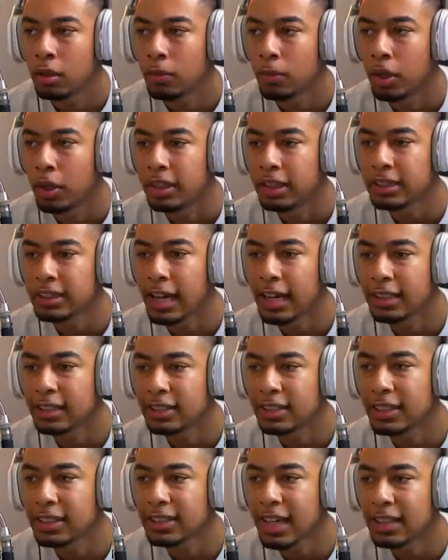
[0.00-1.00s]
Bro, these
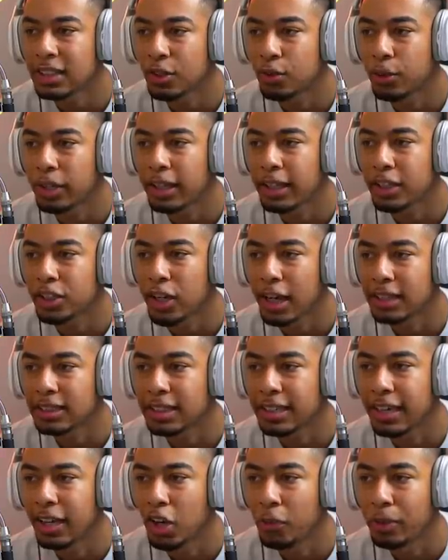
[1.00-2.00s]
guys, these guys are really trying
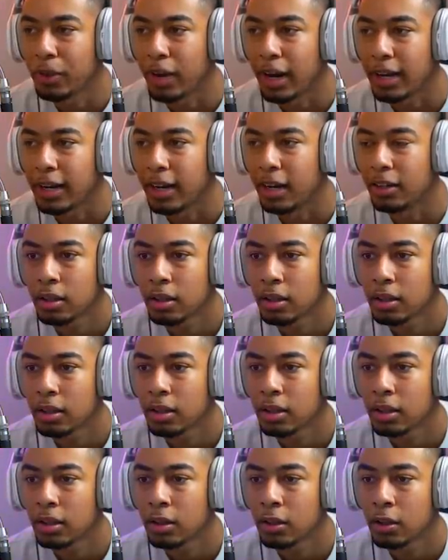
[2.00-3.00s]
to kill me right now.
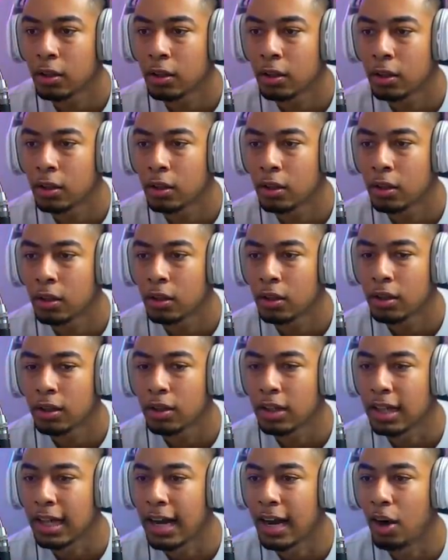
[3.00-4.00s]

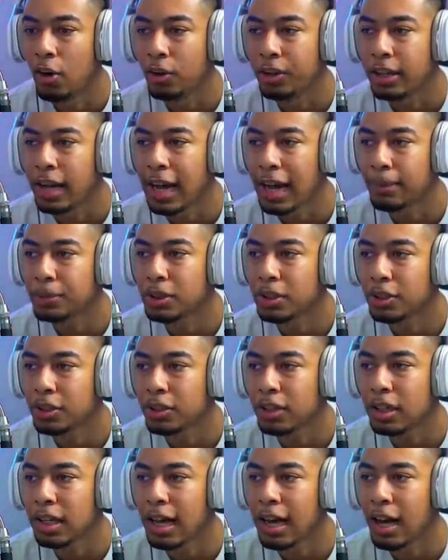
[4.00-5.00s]
Clown.
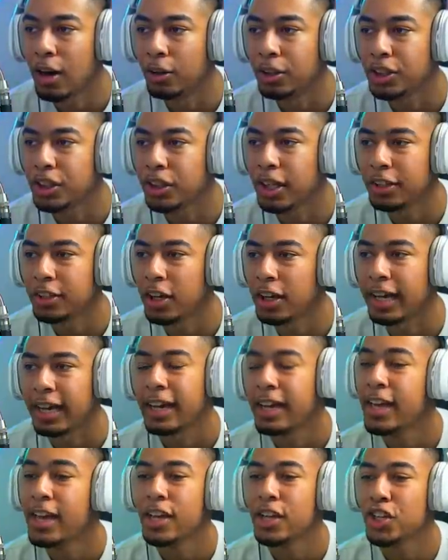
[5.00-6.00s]
Absolute clown. Shouldn't have done
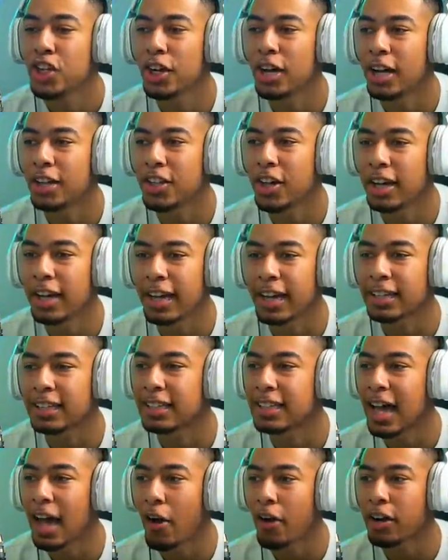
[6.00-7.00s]
it. Shouldn't have done it
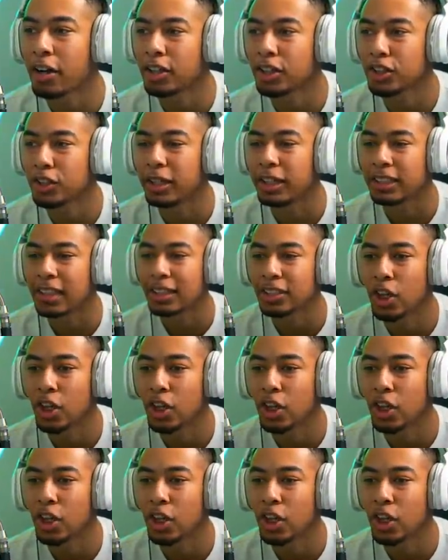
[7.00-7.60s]
because now i got streaks.